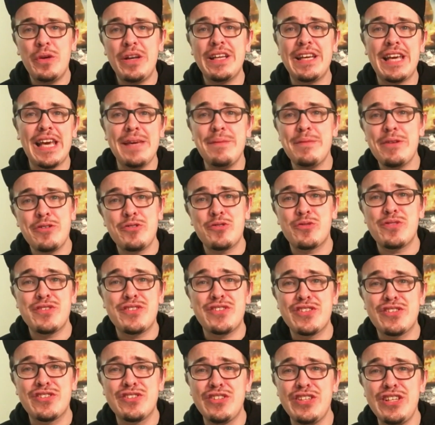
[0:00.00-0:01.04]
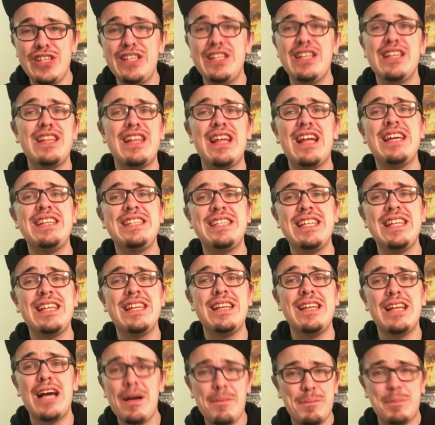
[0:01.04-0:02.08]
when it came out in 2016, and I did
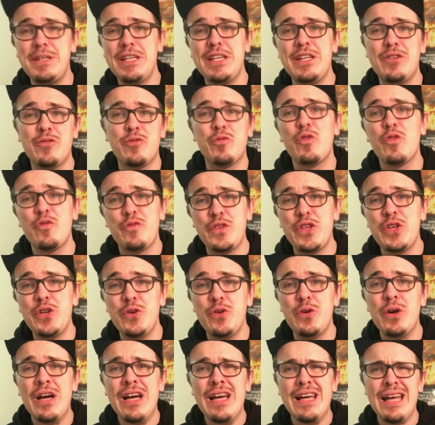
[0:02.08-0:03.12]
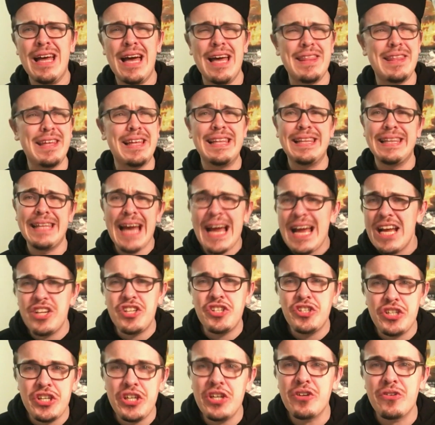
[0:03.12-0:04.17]
an updated review, I think
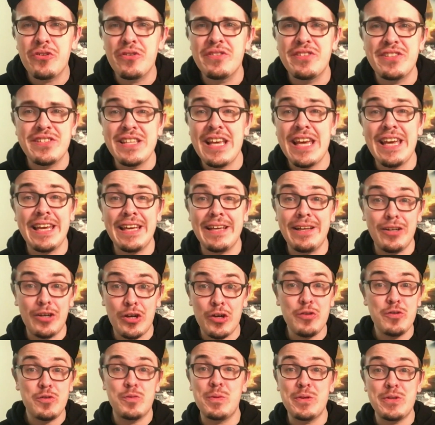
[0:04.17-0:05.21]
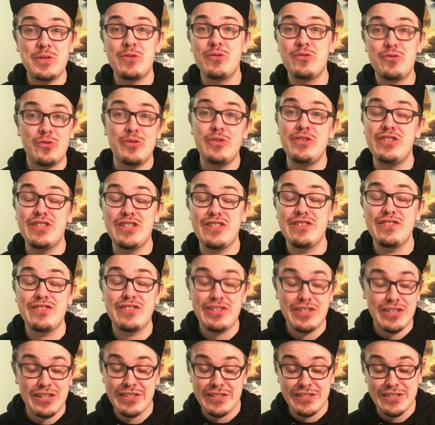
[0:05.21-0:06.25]
last year, saying Ghostbusters
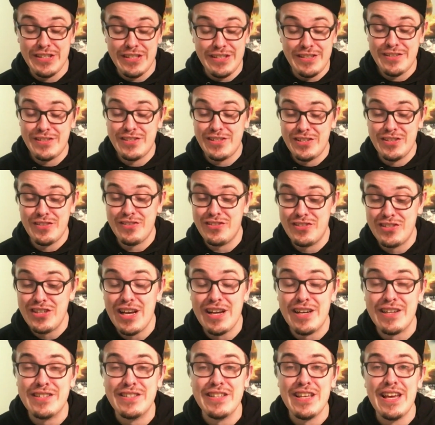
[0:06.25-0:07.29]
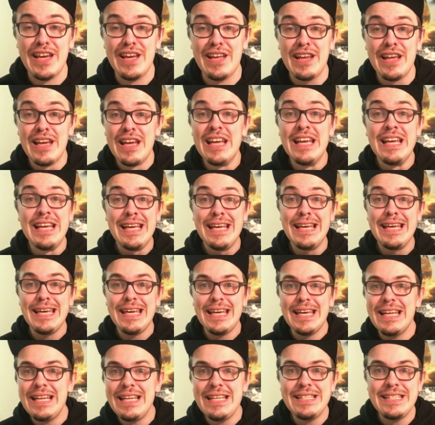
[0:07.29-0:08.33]
2016 still sucks, and
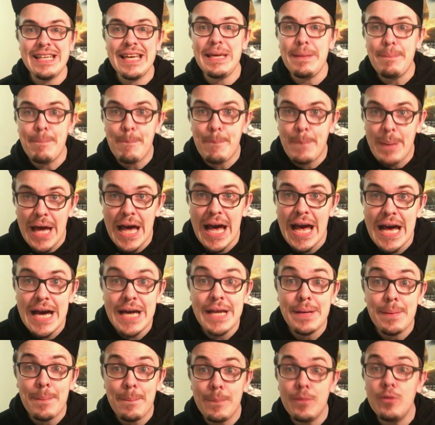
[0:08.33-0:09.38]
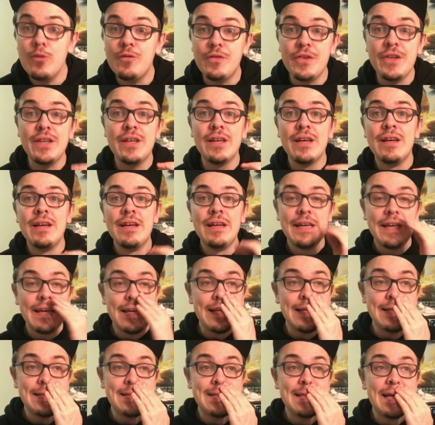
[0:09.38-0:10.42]
it is a bad movie.
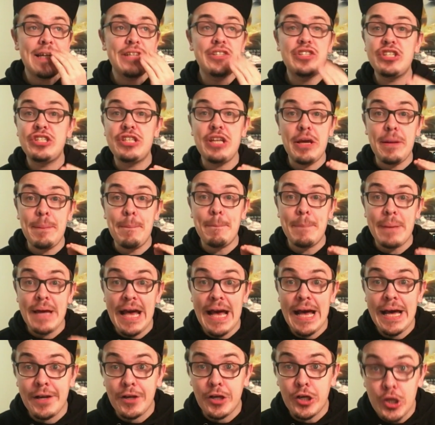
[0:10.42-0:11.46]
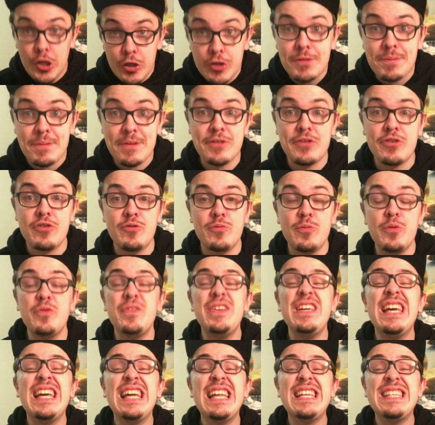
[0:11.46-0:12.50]
It is not just a bad Ghostbusters
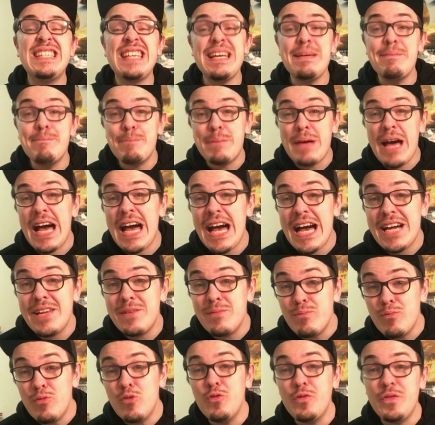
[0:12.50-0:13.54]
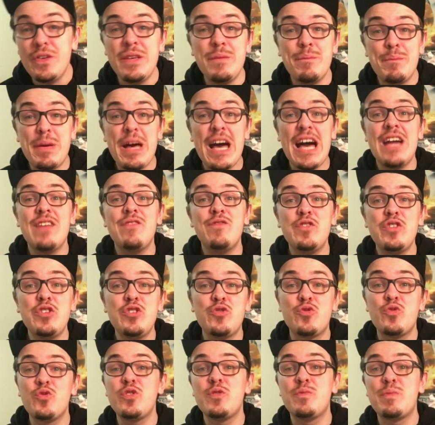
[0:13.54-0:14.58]
movie, it is a bad movie. Bad
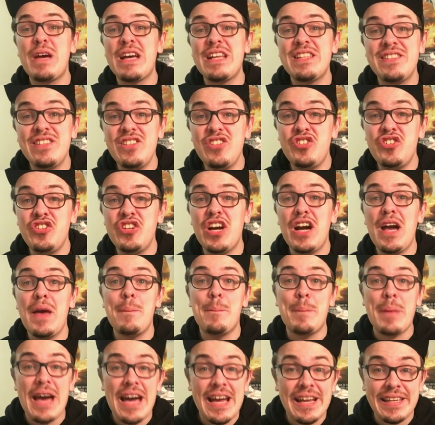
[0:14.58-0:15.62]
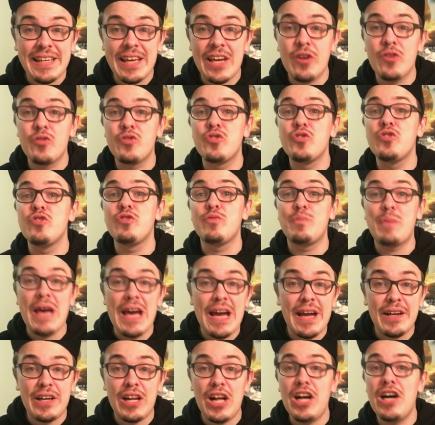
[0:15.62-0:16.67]
visuals, bad CGI, bad characters,
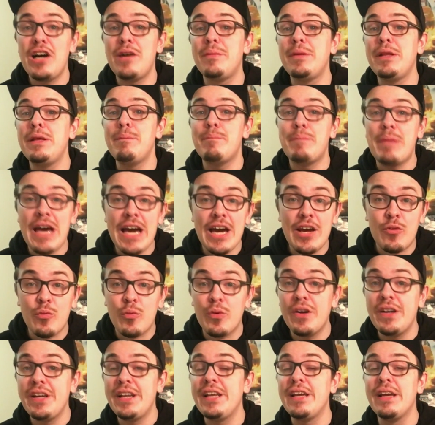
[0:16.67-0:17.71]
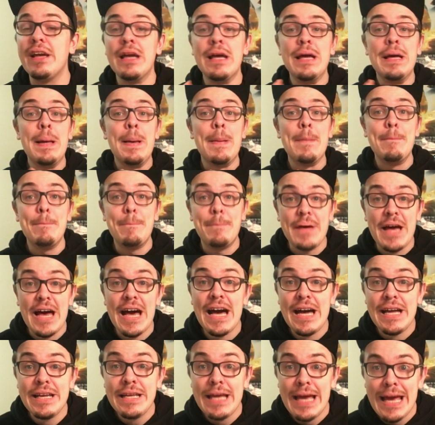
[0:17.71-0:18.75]
bad comedy, bad writing,
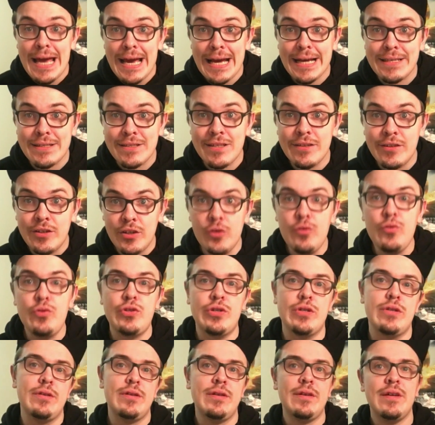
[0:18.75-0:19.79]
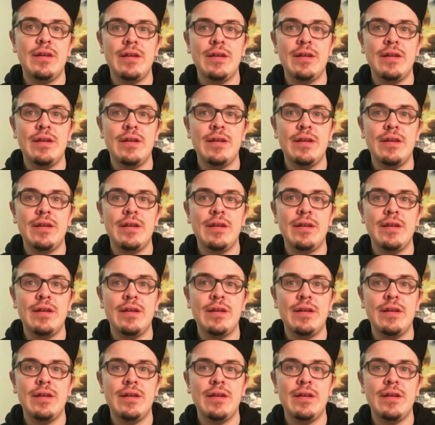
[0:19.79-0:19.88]
bad execution.